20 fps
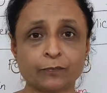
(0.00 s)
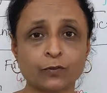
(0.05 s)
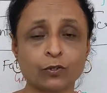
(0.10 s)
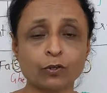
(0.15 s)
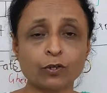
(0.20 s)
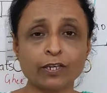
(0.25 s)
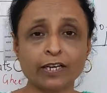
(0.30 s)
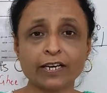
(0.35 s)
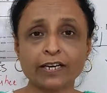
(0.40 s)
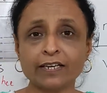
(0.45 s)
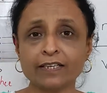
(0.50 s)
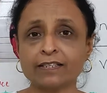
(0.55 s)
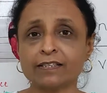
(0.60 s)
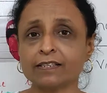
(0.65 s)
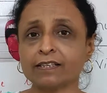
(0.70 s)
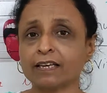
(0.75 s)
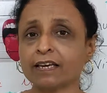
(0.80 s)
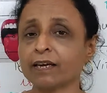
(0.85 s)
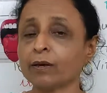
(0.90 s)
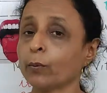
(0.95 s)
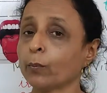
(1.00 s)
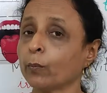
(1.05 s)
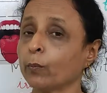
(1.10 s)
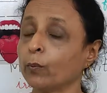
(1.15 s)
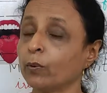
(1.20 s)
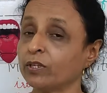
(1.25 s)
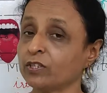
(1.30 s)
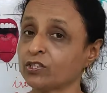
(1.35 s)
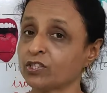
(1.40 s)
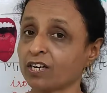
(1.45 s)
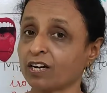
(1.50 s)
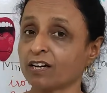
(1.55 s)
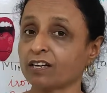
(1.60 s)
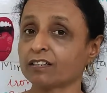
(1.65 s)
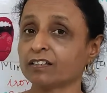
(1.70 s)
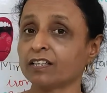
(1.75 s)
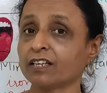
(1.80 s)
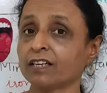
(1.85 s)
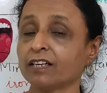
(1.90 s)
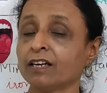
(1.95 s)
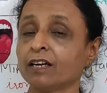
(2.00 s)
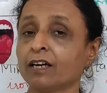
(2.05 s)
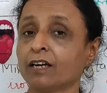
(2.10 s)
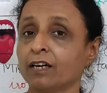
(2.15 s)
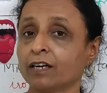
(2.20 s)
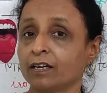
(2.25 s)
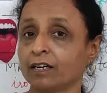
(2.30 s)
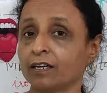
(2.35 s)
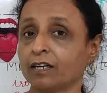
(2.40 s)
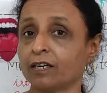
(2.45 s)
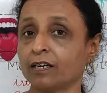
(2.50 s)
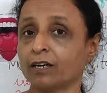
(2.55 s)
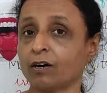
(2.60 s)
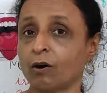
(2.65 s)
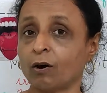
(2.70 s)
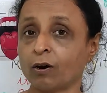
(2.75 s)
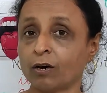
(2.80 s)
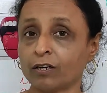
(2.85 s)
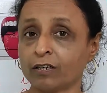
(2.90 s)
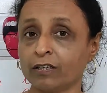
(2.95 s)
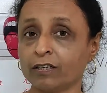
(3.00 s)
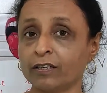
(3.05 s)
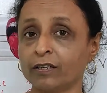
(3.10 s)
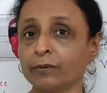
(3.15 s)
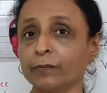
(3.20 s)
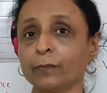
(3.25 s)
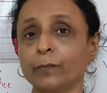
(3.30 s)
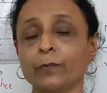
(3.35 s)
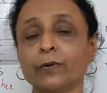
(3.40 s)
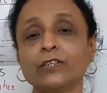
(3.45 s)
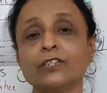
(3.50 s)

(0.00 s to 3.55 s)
So let us see which are the organ,